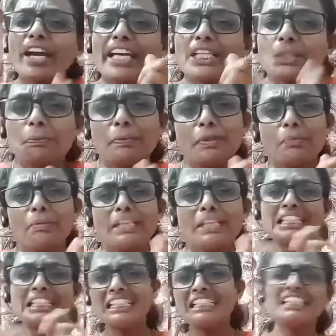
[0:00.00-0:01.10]
experiment.
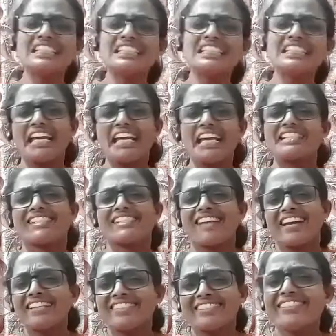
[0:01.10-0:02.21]
Isn't it
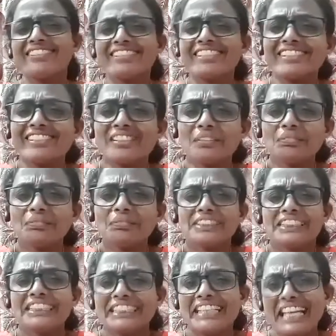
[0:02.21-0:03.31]
exciting, children?
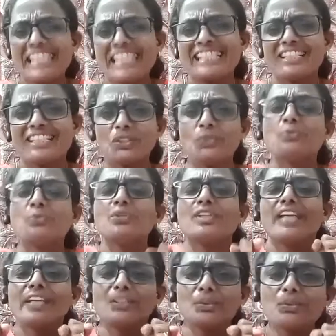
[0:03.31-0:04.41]
Yes, you would
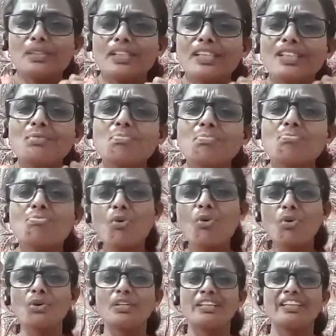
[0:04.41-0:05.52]
like to learn
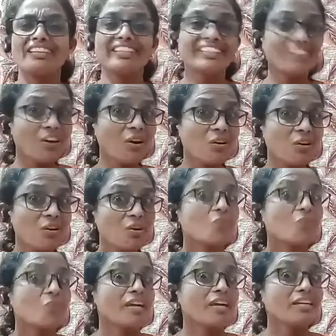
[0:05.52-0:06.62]
more. No?
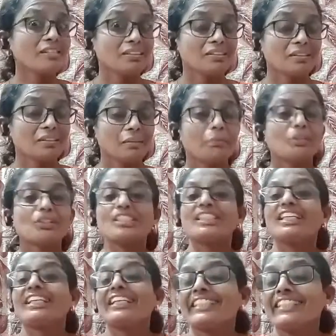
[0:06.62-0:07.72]
Why? Because the
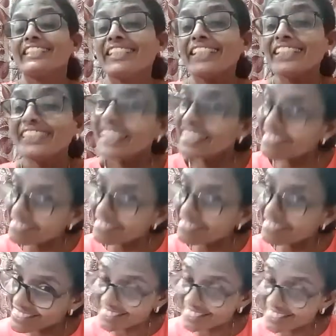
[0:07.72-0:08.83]
lesson is
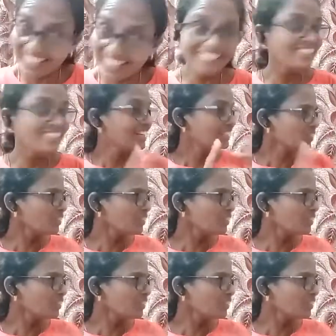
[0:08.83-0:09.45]
interesting. Now